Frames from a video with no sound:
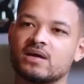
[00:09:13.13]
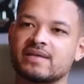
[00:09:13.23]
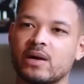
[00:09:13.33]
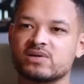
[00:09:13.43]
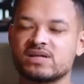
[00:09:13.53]

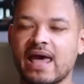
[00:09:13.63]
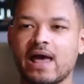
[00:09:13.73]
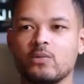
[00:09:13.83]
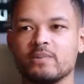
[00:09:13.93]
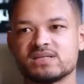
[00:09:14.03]
that would
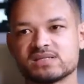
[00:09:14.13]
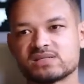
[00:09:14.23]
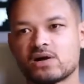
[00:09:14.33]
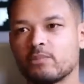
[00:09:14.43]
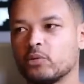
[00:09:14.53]
help me to
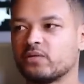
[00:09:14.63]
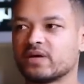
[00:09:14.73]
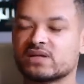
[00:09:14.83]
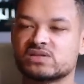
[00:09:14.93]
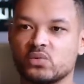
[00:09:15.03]
start
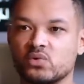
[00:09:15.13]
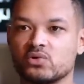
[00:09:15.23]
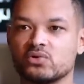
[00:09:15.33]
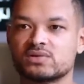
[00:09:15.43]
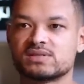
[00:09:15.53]
moving
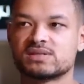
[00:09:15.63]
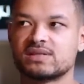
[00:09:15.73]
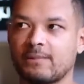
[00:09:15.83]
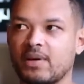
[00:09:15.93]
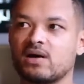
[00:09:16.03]
towards
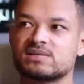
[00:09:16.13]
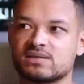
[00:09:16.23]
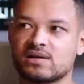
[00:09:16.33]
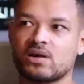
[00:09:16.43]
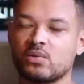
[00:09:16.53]
that
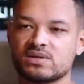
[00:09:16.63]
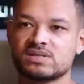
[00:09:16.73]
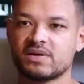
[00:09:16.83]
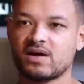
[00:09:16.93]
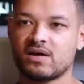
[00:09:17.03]
person that I want
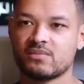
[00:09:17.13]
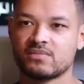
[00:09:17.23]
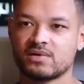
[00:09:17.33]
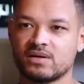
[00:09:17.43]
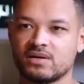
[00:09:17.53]
to
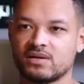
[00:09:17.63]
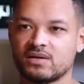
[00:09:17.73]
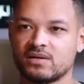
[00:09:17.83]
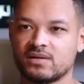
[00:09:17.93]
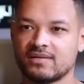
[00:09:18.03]
become,
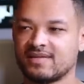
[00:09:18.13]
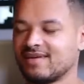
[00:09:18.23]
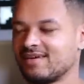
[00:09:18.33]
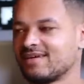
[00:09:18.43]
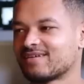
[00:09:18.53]

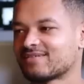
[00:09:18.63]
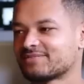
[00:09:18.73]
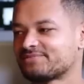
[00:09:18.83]
the